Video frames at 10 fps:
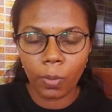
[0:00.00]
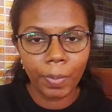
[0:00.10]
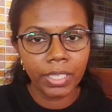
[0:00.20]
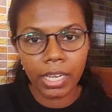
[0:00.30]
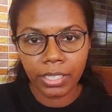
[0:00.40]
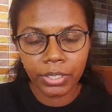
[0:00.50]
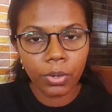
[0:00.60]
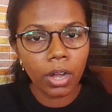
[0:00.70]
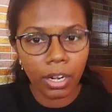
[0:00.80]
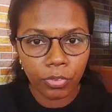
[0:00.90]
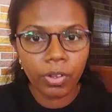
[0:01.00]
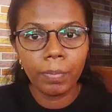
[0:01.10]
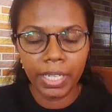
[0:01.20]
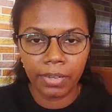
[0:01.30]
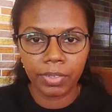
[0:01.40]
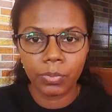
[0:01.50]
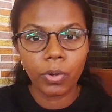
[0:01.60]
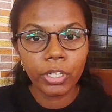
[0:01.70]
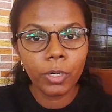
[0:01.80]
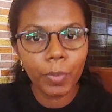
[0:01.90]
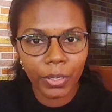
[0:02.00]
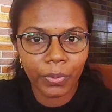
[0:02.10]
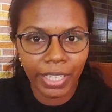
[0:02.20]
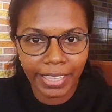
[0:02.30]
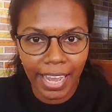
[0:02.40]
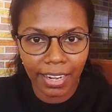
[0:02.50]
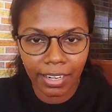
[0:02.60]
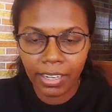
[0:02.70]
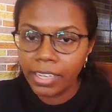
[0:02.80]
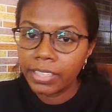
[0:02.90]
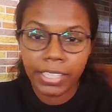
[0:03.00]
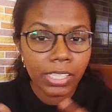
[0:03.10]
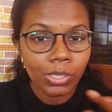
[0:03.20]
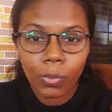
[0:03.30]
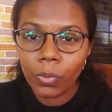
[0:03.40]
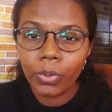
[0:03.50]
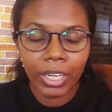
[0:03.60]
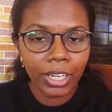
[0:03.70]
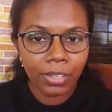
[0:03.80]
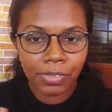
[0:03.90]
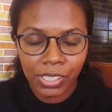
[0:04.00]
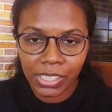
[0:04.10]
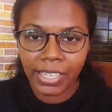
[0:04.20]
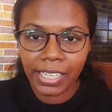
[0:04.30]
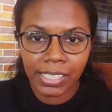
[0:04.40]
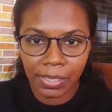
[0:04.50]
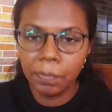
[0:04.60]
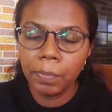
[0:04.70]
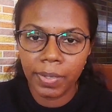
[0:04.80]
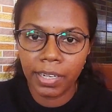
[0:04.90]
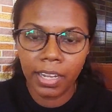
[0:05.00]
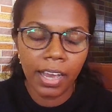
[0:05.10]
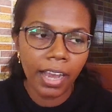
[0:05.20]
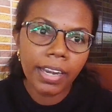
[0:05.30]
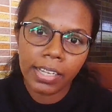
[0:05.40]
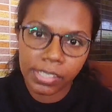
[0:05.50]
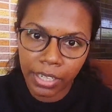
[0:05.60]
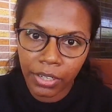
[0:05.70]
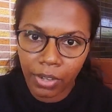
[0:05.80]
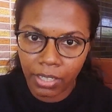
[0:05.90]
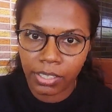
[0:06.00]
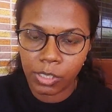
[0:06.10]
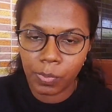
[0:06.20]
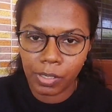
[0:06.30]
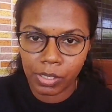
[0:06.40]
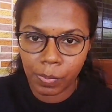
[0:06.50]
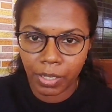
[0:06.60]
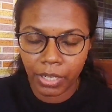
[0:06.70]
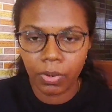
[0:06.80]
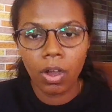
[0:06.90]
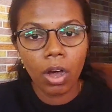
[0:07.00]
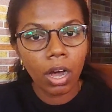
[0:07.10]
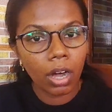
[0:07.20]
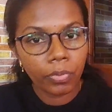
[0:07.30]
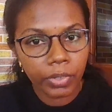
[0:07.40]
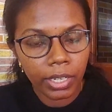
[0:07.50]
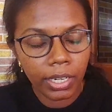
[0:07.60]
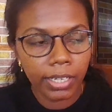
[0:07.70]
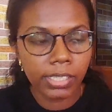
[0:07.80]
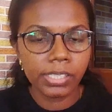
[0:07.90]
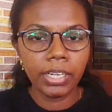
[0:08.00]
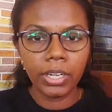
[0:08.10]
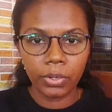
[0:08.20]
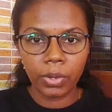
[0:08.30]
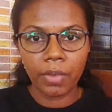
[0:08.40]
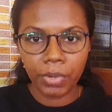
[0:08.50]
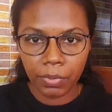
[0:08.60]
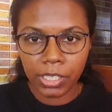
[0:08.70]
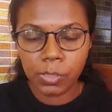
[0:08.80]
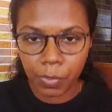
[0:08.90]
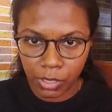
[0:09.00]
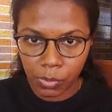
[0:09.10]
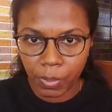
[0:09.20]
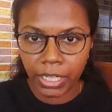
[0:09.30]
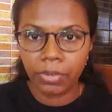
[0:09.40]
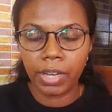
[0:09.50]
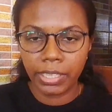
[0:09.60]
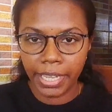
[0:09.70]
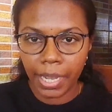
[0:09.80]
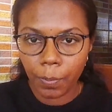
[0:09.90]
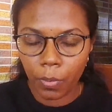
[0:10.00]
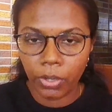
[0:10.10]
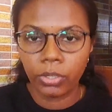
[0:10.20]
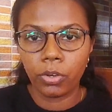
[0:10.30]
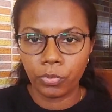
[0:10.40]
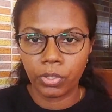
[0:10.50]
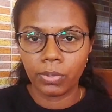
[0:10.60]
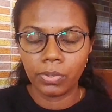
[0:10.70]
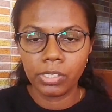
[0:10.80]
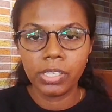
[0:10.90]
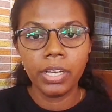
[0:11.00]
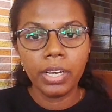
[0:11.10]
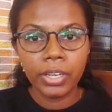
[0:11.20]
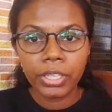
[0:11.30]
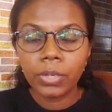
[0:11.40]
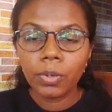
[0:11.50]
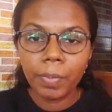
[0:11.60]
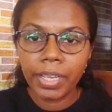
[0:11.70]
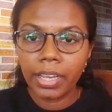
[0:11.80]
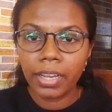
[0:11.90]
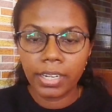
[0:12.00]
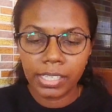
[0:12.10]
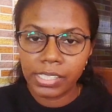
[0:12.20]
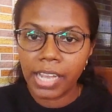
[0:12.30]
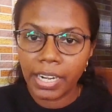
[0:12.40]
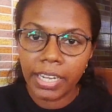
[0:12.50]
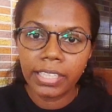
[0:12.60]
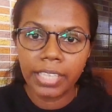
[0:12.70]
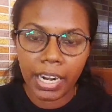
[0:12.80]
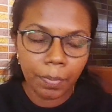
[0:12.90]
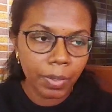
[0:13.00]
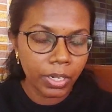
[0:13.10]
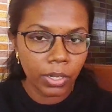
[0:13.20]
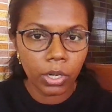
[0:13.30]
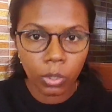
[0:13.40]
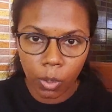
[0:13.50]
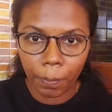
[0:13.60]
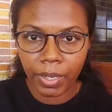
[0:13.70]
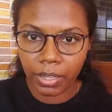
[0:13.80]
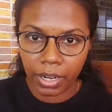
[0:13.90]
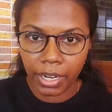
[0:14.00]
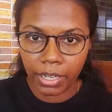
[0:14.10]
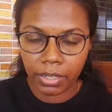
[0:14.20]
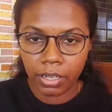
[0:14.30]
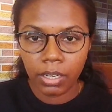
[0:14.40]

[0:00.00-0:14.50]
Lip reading: topic that you're unfamiliar with, what you'll be doing there? There's no need of sitting simple and listening to others' perspective. After listening to everyone's perspective and their point of views, you will be understanding that particular topic, right?